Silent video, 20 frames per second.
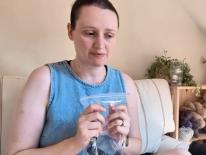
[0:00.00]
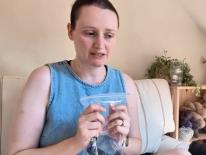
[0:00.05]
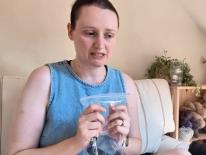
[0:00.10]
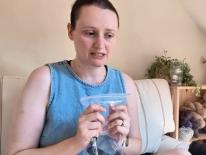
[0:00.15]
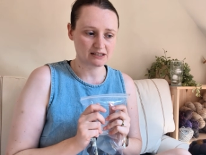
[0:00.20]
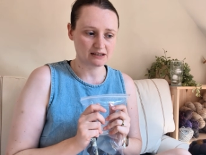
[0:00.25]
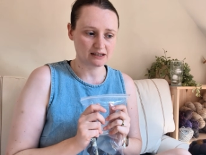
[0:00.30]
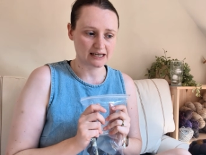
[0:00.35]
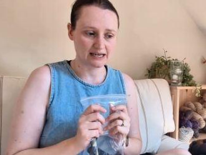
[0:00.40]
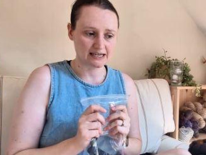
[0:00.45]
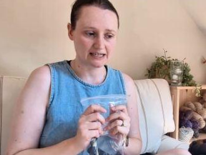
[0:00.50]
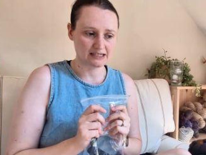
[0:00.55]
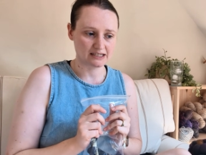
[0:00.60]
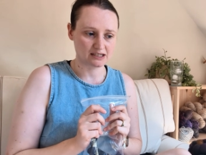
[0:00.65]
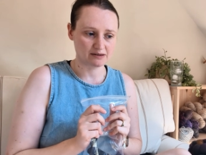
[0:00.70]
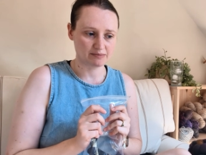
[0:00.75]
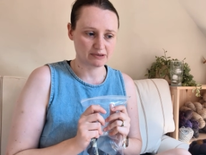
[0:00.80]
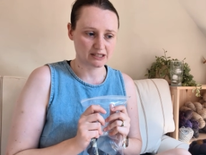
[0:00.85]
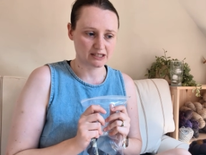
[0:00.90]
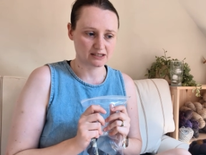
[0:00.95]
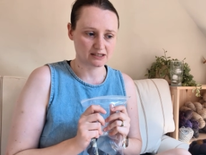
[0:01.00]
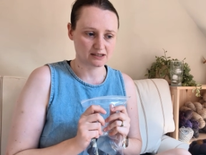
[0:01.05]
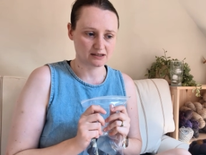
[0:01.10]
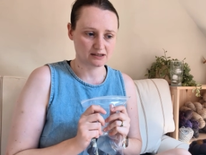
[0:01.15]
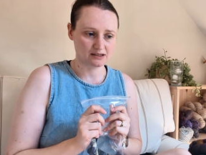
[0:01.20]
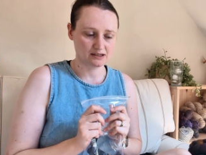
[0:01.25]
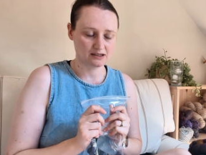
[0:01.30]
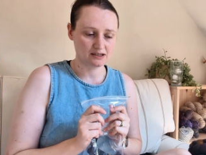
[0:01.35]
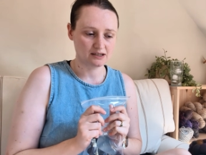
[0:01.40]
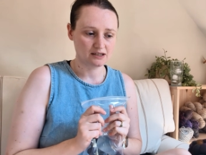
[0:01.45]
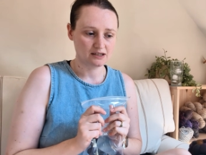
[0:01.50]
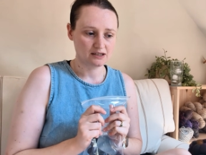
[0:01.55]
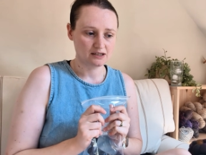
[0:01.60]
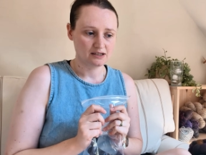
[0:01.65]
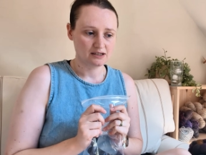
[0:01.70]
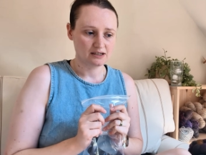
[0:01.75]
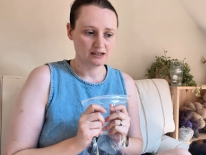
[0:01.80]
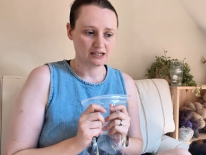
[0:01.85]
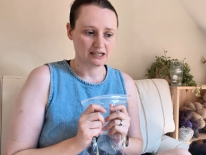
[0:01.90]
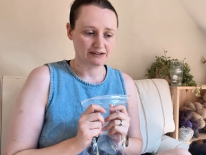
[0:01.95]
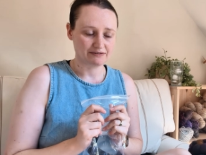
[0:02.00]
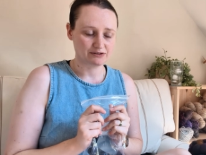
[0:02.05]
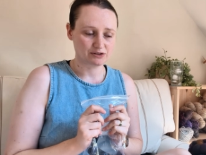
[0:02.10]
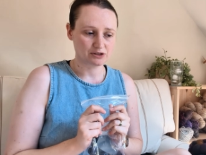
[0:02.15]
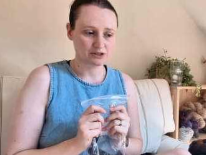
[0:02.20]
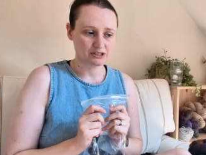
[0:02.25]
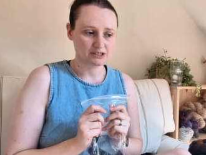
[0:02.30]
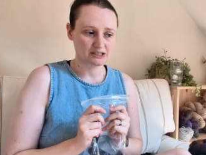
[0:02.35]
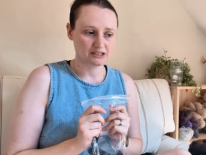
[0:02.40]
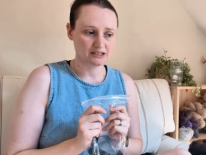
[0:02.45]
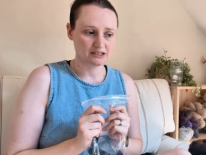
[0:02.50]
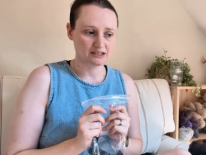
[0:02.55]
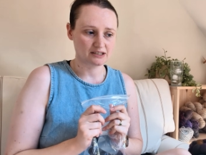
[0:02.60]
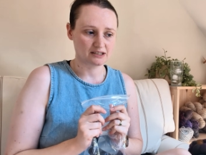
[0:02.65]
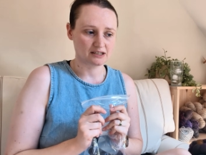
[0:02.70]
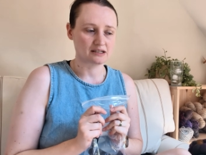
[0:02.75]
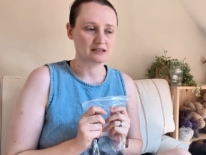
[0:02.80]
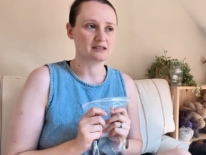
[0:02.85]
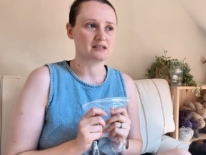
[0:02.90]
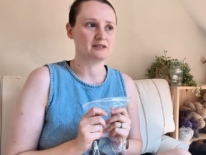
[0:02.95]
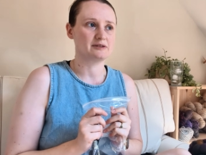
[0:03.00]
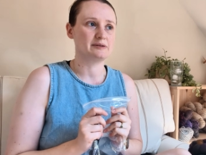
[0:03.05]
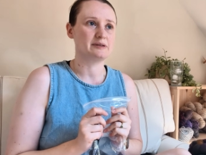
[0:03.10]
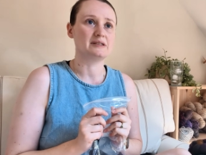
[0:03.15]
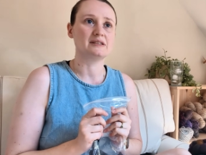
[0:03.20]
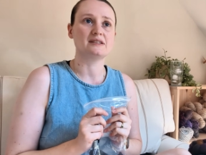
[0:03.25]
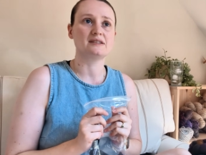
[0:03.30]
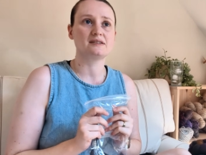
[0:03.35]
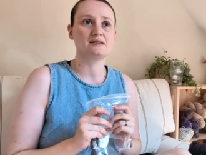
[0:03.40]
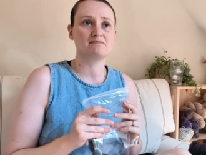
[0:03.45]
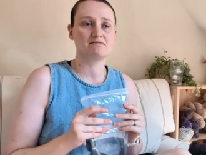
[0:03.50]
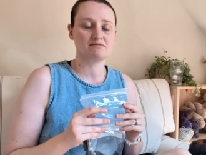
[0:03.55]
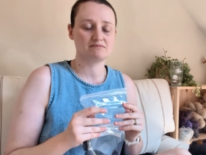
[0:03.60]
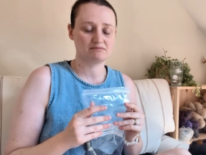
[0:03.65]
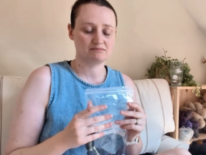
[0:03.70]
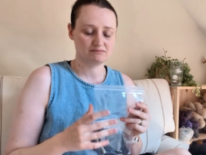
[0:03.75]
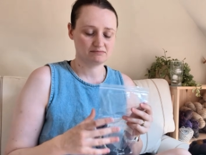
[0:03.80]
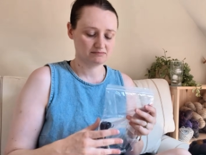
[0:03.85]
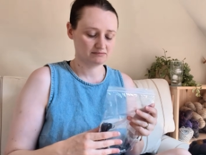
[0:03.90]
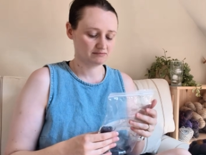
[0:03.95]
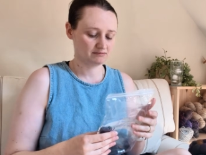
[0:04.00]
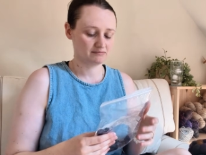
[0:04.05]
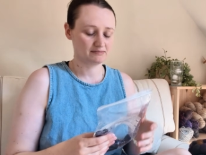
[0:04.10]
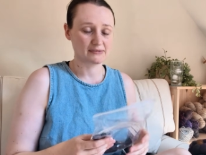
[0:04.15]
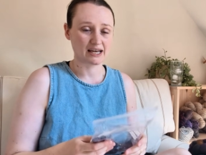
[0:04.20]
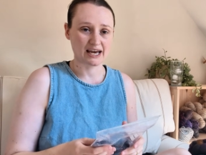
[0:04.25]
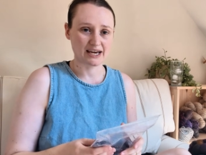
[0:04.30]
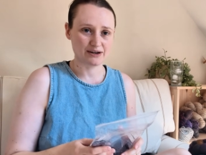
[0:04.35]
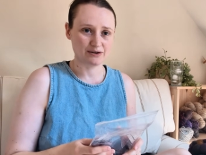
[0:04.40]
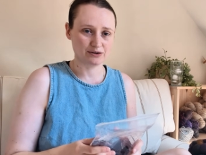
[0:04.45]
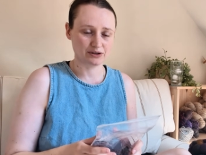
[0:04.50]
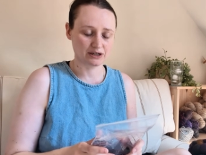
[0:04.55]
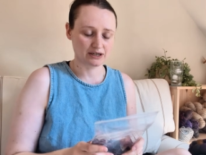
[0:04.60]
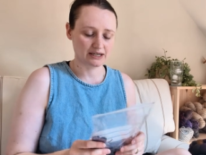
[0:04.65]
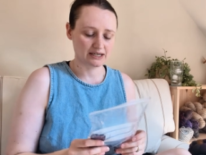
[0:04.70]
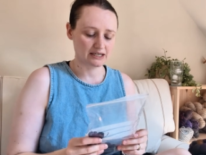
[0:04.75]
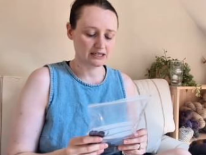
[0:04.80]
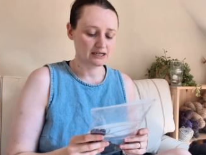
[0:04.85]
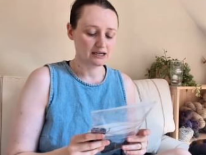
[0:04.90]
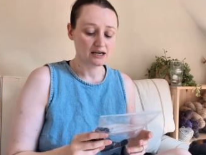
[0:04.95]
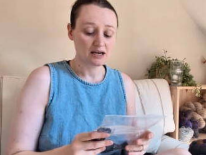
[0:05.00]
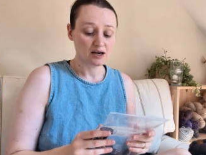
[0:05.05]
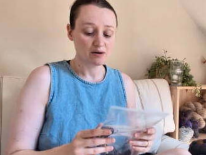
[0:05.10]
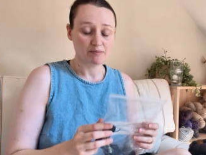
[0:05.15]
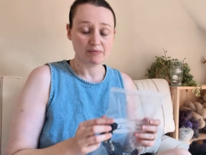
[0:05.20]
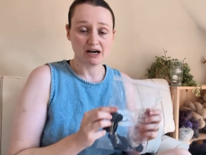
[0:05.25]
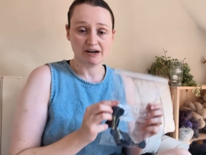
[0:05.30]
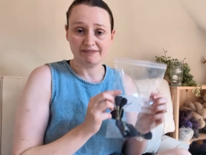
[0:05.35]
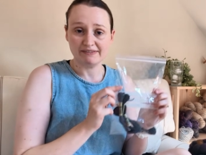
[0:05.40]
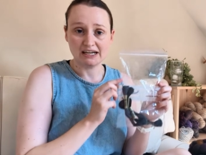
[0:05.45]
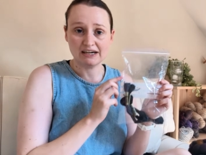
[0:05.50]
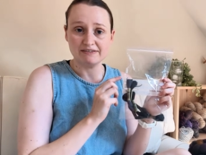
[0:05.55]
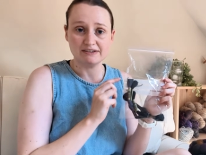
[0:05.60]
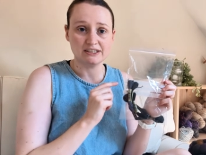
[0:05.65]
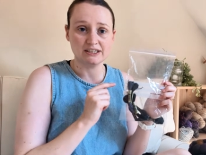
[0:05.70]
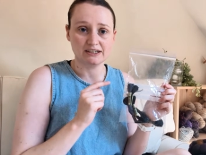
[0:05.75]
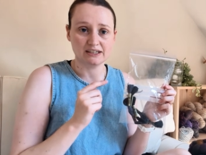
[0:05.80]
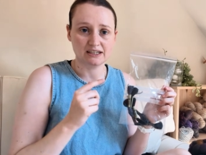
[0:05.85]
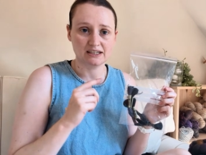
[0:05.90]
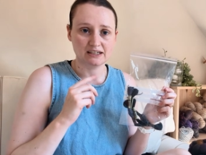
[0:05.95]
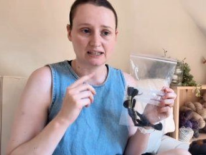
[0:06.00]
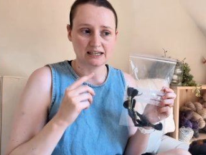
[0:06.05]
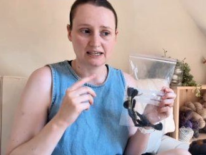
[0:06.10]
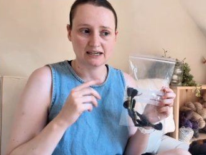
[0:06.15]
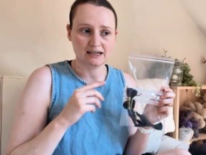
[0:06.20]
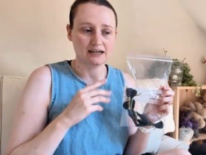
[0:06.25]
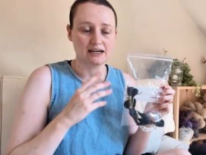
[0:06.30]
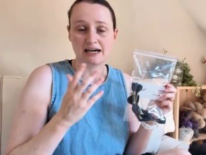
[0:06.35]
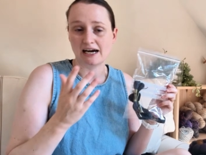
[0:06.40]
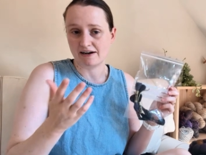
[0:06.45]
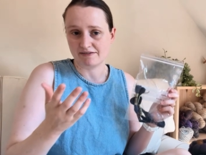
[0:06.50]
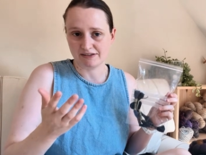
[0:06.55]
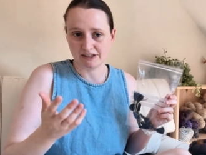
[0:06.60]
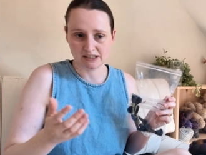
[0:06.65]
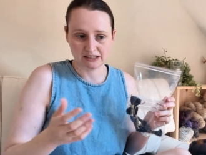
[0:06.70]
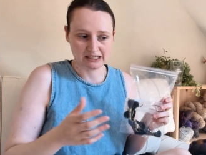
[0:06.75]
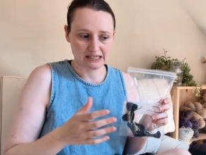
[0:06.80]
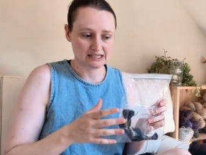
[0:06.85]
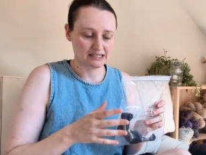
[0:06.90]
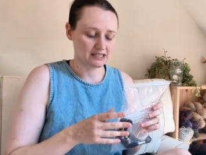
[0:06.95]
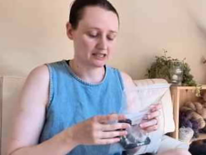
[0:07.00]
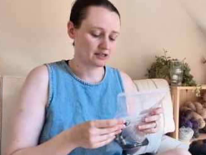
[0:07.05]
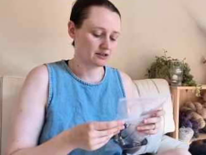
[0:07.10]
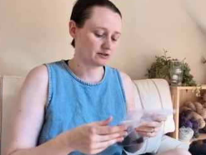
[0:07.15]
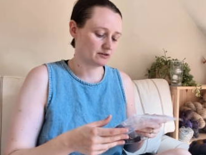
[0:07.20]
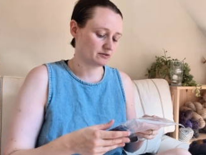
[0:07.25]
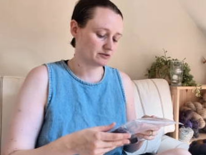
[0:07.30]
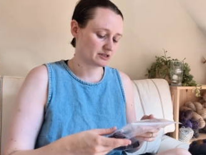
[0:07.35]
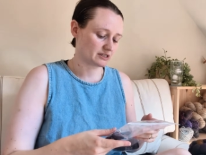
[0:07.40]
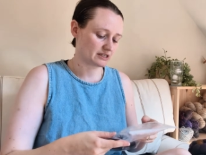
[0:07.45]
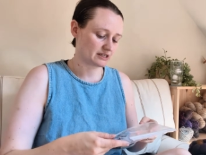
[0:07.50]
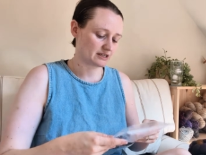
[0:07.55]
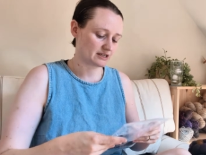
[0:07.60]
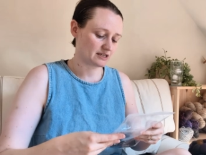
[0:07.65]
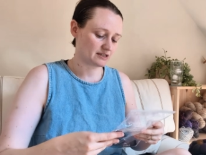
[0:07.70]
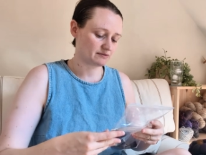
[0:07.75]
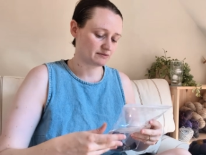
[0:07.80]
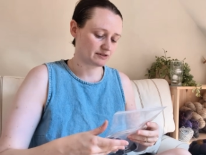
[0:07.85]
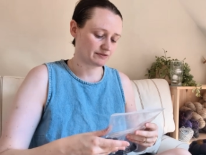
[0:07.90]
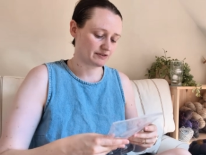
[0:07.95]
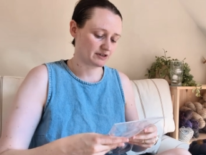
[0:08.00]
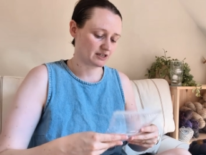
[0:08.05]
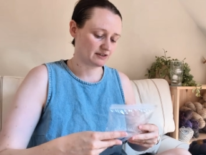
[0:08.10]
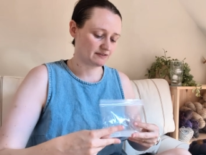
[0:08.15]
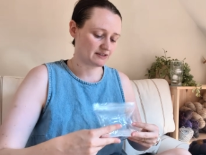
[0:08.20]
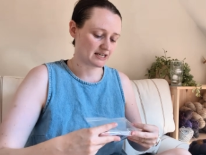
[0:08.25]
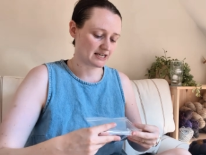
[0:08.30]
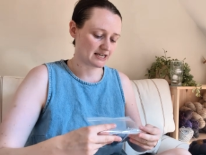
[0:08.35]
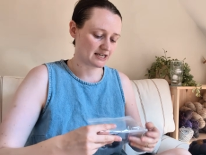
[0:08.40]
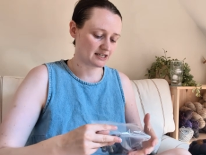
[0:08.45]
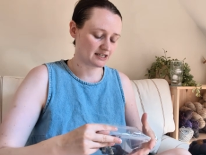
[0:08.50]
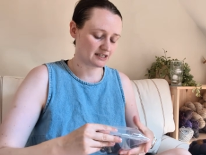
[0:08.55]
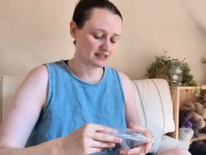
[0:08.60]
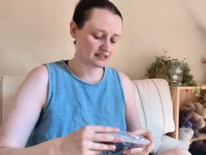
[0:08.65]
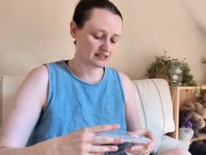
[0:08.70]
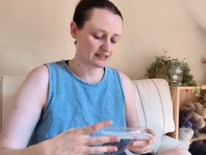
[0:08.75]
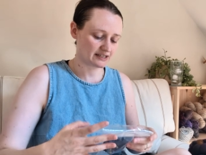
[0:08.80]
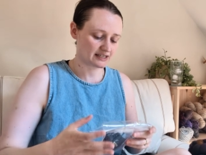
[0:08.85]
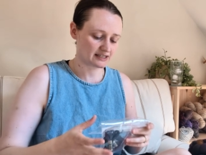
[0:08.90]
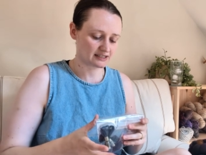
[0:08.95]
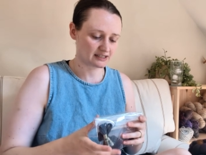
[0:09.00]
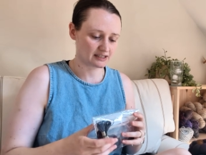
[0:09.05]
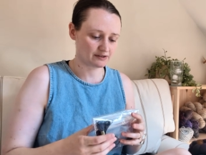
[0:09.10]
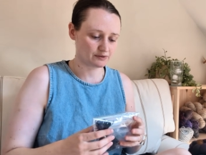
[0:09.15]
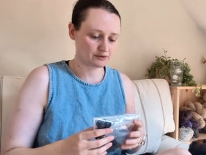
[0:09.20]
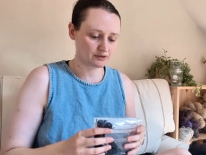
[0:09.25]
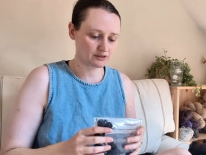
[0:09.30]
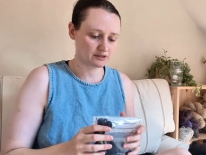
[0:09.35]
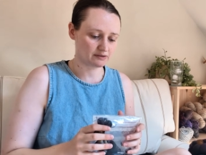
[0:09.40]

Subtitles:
It's still Ada because I have cross stitched since I was 8 or 9, but I've never done it like I have done knitting or things where I've kind of taken it to that next level.